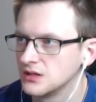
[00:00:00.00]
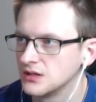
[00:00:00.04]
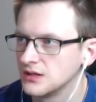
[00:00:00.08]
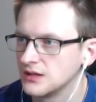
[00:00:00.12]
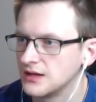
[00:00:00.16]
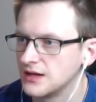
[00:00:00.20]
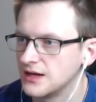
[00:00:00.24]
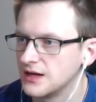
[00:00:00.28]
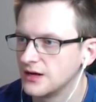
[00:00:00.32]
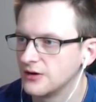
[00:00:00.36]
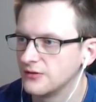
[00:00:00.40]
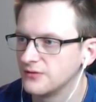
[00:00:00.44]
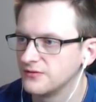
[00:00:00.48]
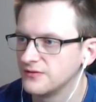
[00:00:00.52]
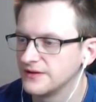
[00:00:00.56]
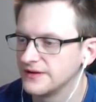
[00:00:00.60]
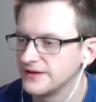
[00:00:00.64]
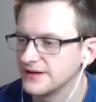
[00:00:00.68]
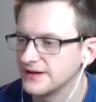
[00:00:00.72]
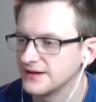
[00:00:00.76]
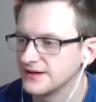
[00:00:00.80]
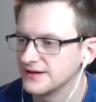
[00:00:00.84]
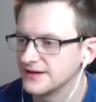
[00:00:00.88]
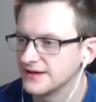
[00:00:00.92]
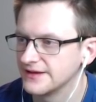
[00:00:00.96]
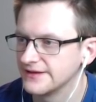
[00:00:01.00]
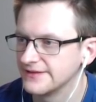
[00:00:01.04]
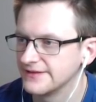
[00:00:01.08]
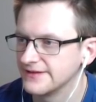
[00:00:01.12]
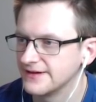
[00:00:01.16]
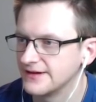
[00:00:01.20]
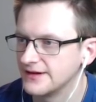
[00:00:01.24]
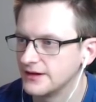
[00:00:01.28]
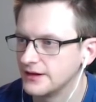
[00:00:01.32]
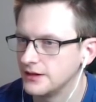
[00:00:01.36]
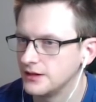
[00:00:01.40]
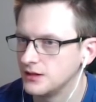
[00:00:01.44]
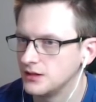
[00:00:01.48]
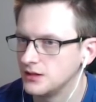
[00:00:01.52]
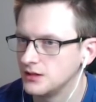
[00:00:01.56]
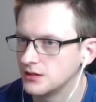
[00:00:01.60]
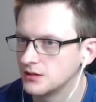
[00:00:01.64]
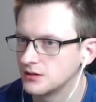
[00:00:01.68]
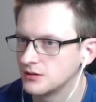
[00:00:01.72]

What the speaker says: I don't think I can die here,